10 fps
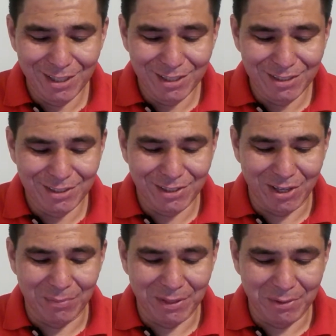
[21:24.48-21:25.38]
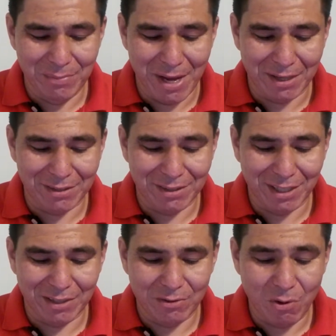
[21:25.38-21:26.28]
Lizzie commented back,
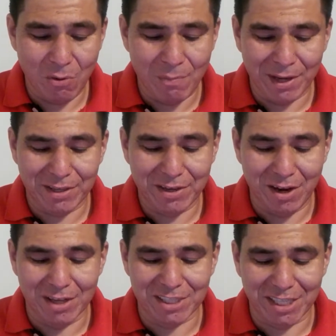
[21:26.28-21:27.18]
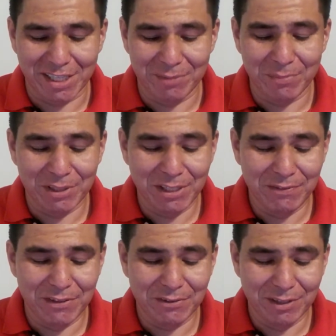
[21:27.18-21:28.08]
"Oh my gosh, I can't believe
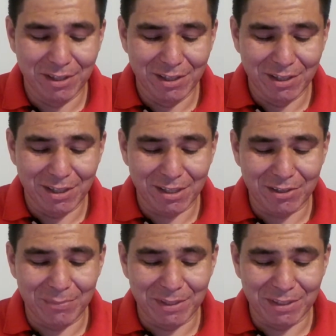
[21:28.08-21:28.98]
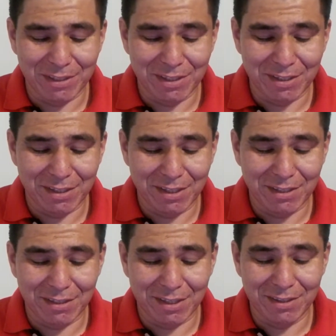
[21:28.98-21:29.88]
you." I commented, and
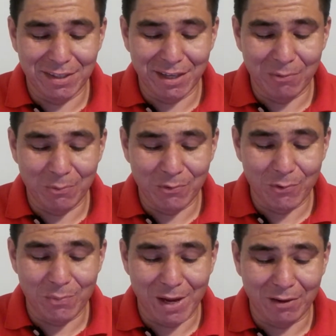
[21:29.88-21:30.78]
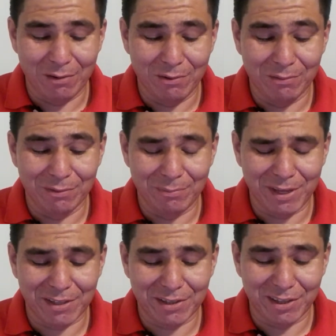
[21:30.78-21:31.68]
then I wrote back, "Oh my
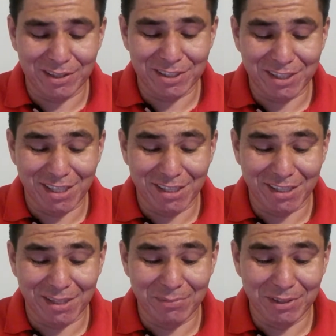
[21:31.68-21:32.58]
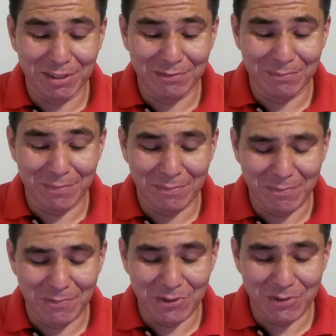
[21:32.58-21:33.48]
gosh," and I can't believe
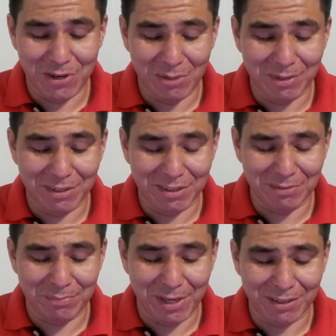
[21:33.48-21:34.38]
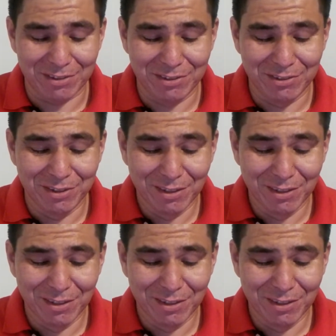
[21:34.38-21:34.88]
you commented back too.